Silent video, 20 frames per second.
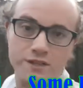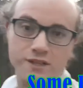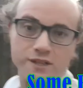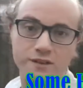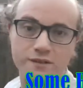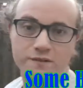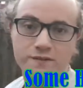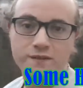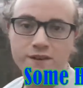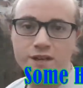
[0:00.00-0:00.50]
to
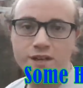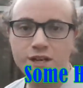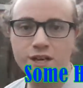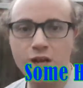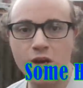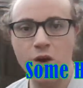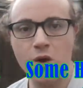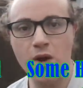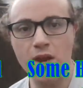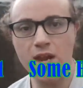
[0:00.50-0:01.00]
the
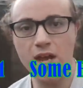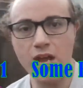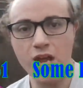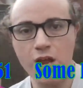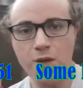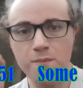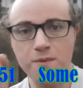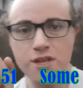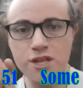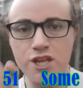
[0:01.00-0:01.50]
video, and I
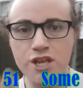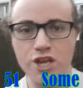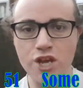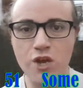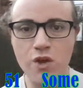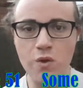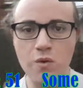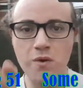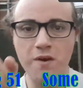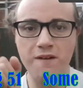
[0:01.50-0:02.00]
hope that
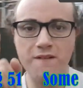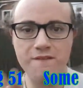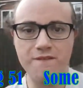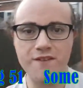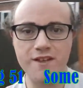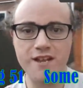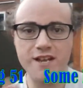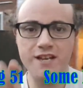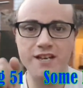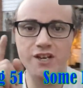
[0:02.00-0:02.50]
you are
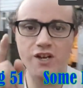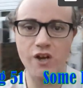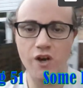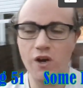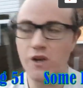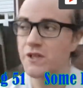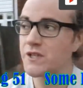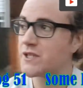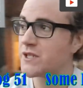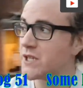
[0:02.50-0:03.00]
feeling
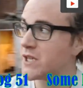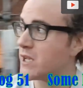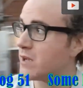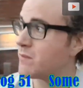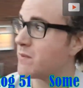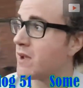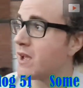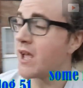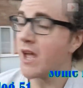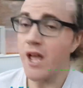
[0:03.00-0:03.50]

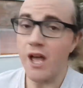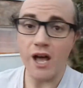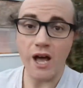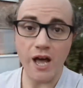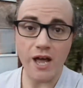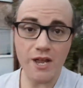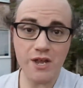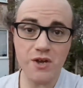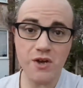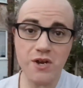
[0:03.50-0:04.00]
awesome.
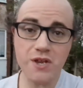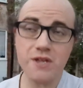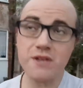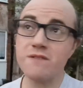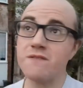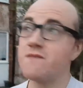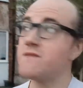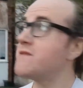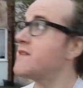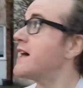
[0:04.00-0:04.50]
I gotta
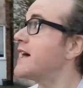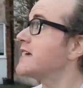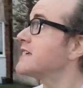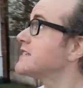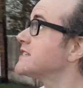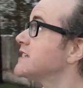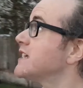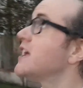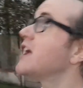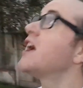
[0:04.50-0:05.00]

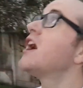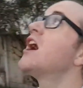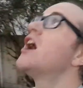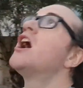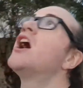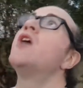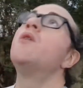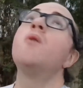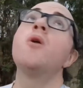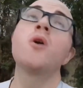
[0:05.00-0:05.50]
confess,
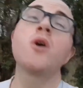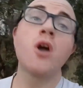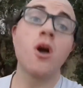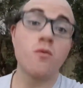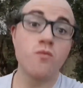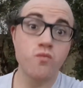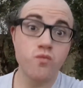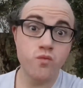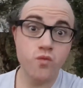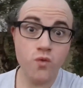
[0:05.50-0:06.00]
I woke up
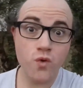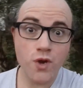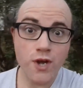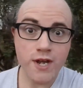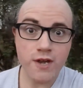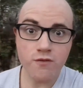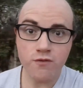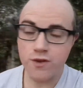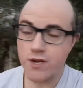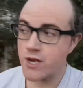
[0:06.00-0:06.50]

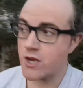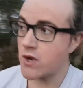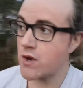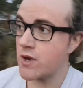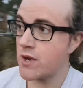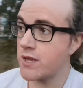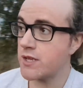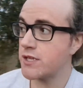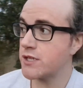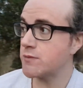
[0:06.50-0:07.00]
really, really
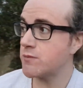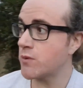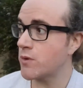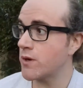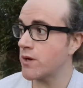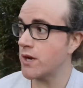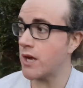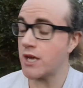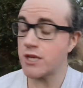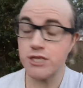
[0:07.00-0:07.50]
early this
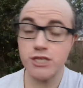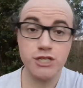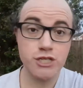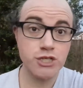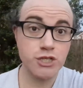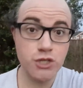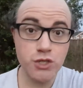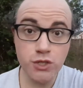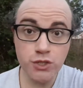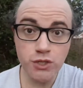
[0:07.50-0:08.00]
morning. I
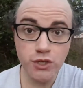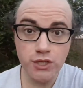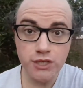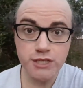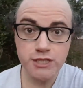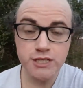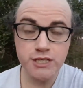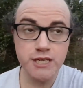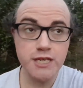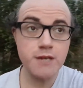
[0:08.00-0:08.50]
just could not
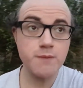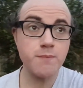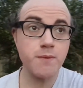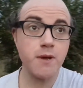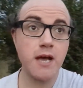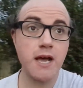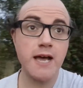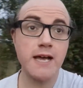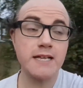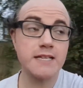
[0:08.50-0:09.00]
sleep,
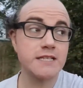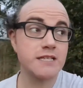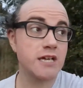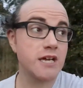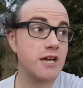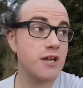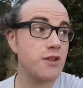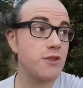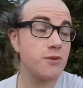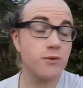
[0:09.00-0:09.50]
and
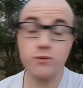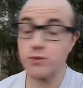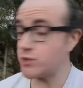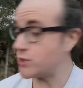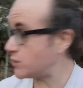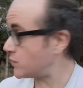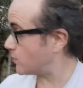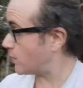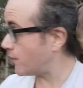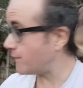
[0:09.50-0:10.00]
I thought,
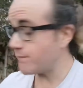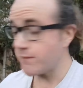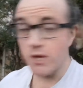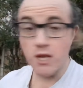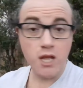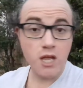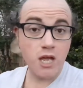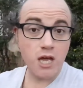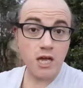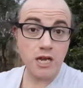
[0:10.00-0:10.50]
do you know what?
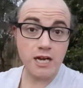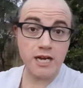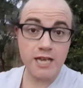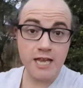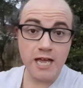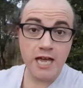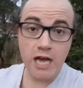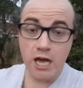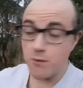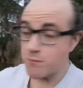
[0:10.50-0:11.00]
I'm gonna
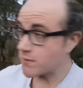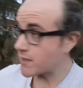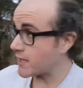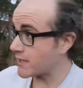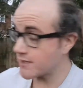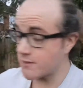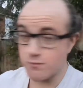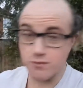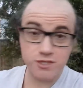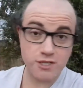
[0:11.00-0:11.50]
get up, get
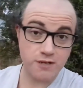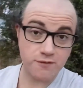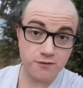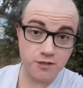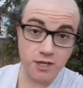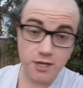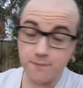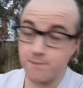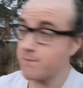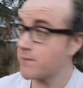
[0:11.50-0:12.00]
some stuff
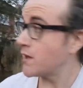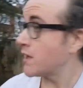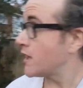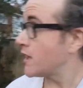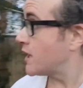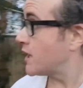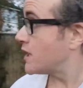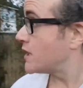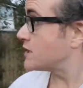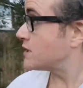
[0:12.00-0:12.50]
done.
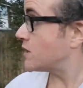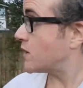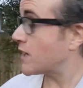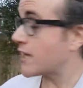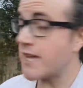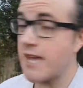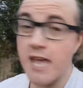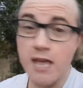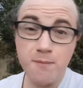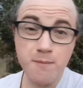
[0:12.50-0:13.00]
So I
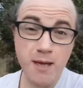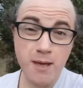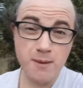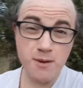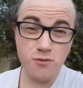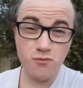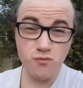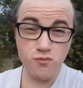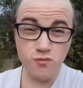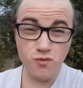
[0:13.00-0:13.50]
came out
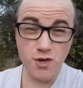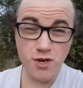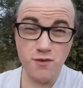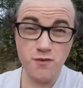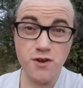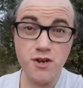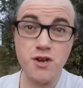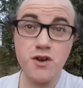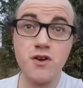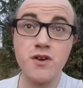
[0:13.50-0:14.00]
here really,
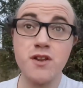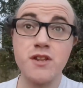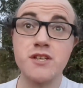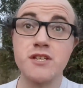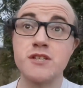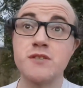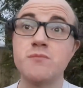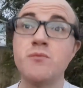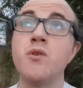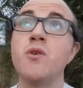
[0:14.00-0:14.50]
really early
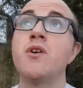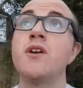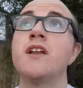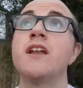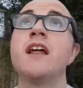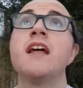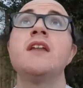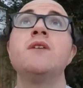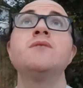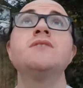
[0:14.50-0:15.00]
this morning,
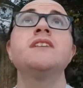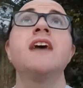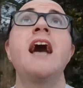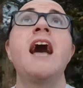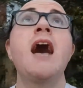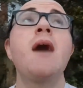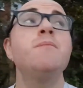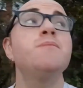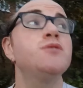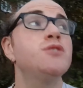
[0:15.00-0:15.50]
and it was
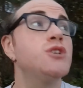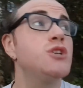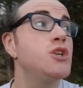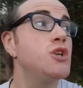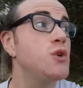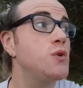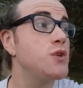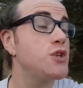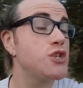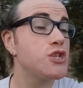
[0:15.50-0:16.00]

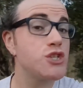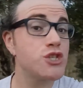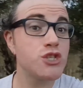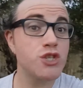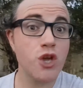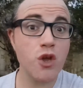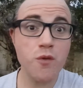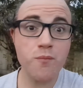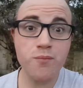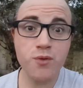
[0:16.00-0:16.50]
absolutely
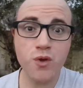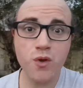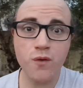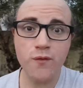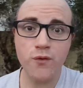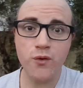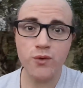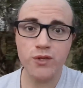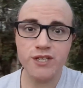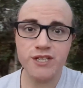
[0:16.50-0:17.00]
so
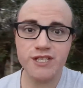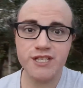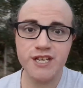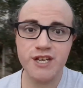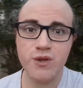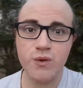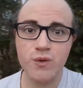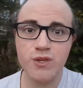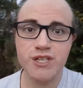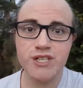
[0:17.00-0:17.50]
beautiful to
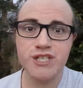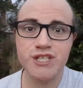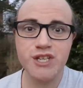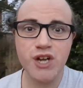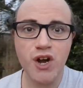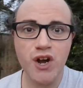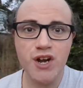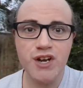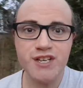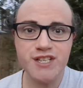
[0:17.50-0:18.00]
see all the
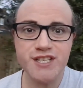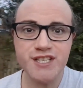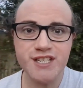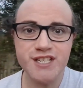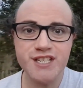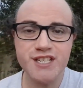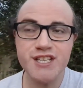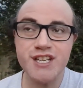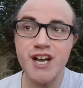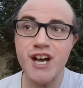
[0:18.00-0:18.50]
stars in the
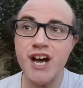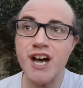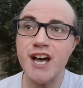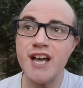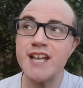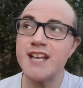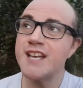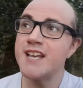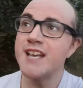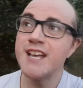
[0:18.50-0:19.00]

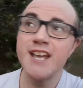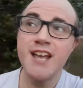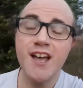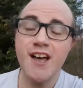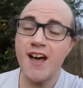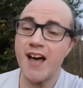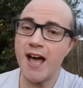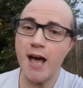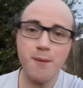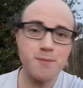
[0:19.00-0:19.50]
sky.
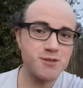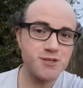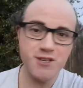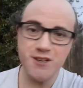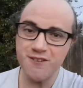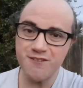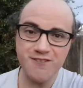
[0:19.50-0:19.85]
Absolutely